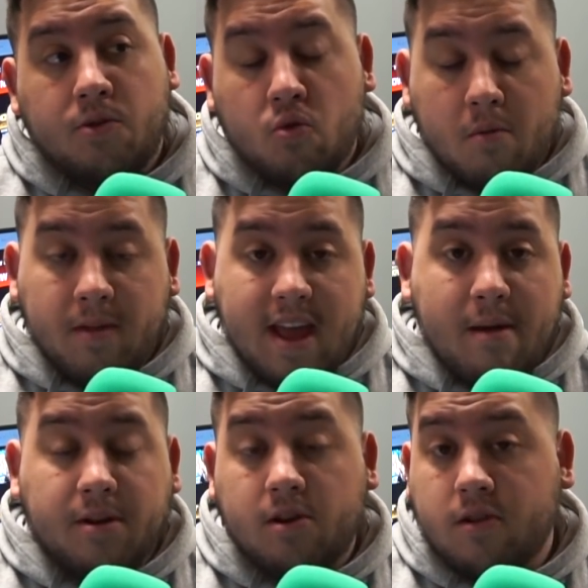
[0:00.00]
Normally,
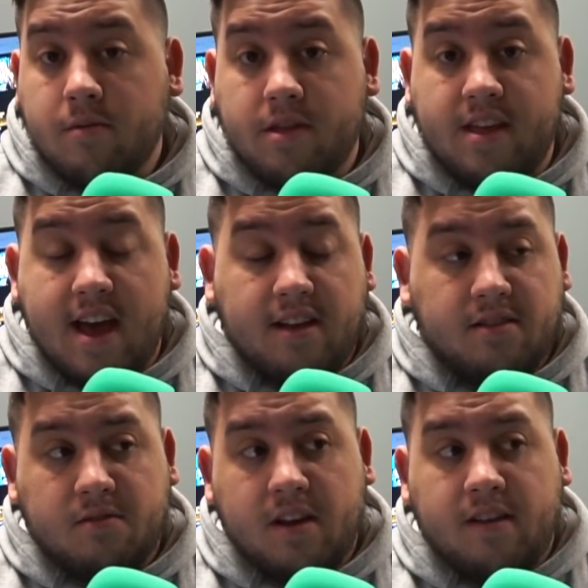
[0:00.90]
I would agree with that.
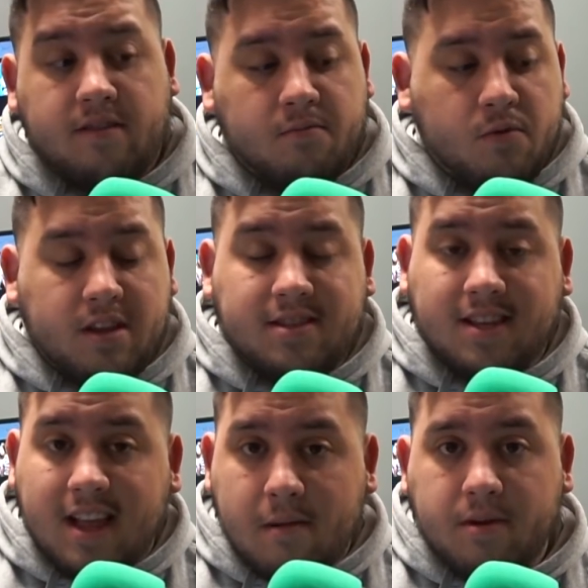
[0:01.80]
Uh, with
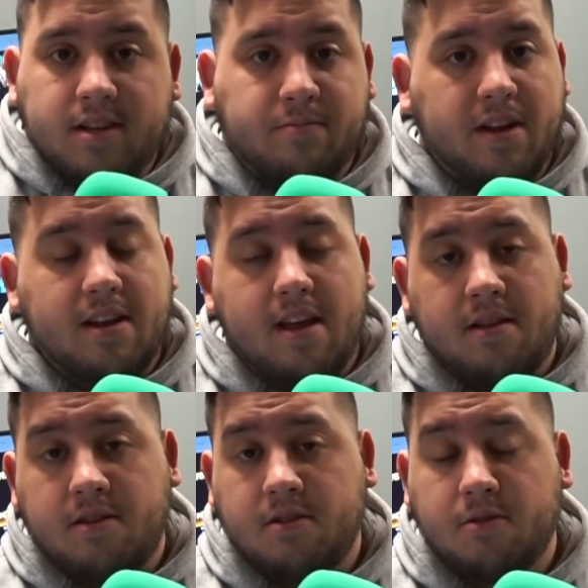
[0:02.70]
celebrities being
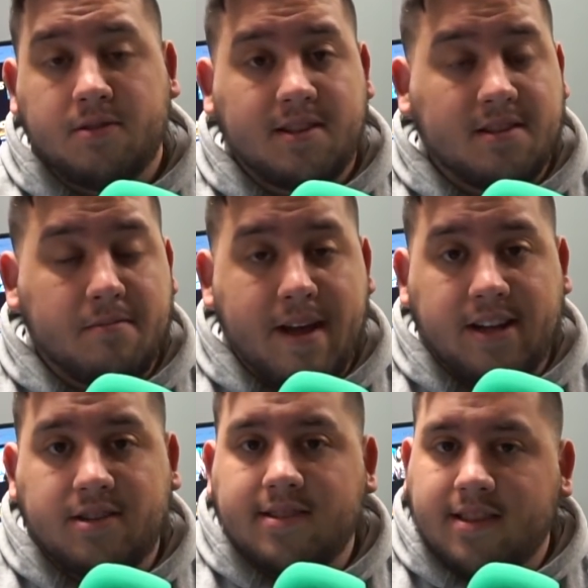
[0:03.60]
induced into
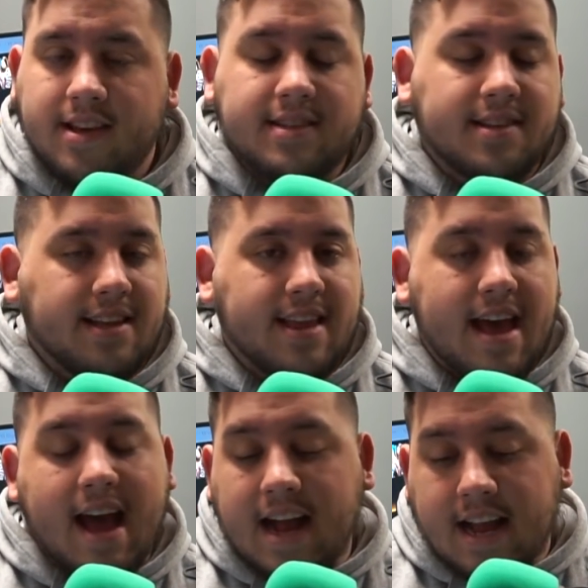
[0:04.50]
matches and things like
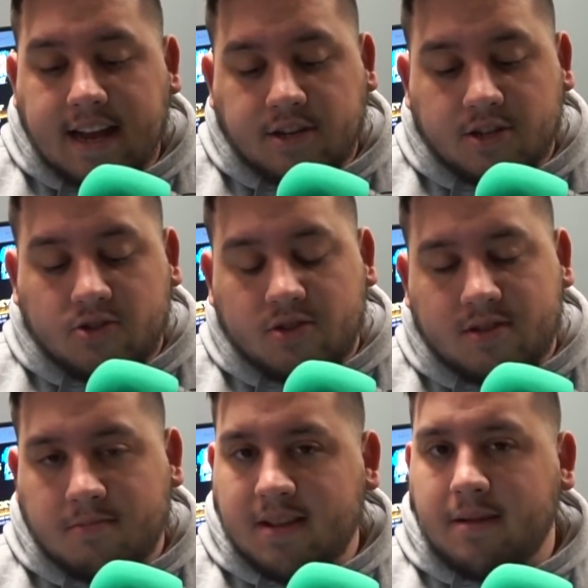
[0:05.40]
that, I, I just
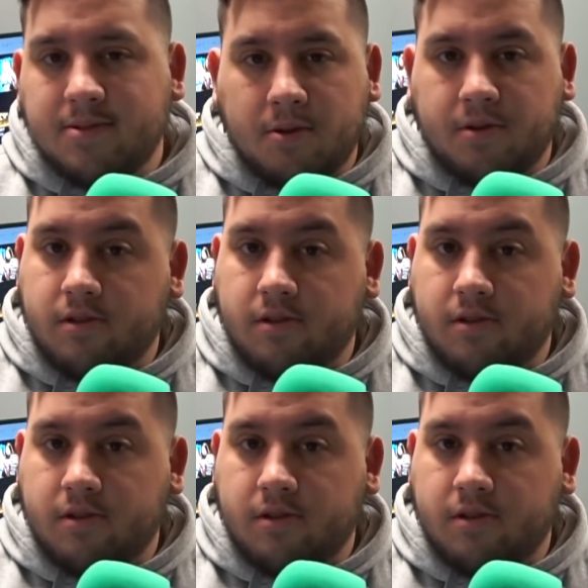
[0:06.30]
sometimes don't